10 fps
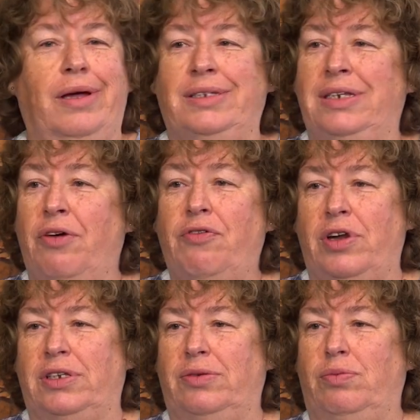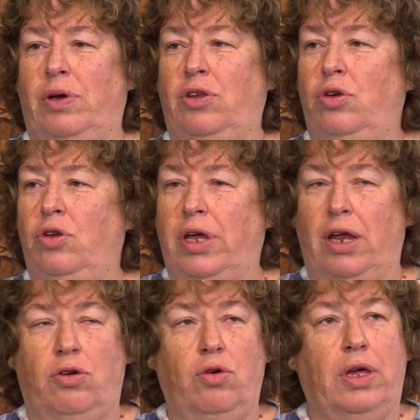It's different. What you
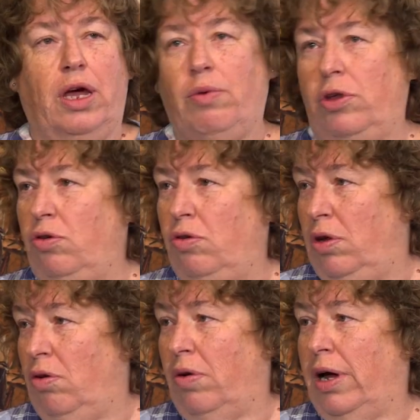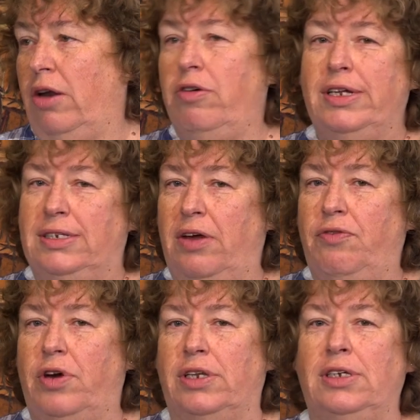can do here and what you do in your country, it's
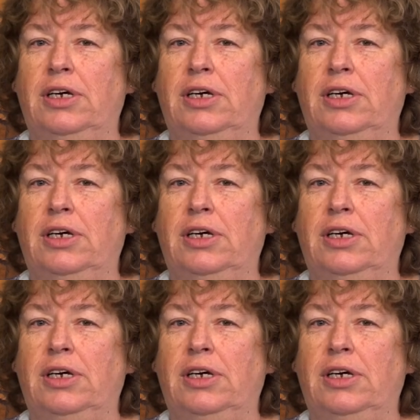different.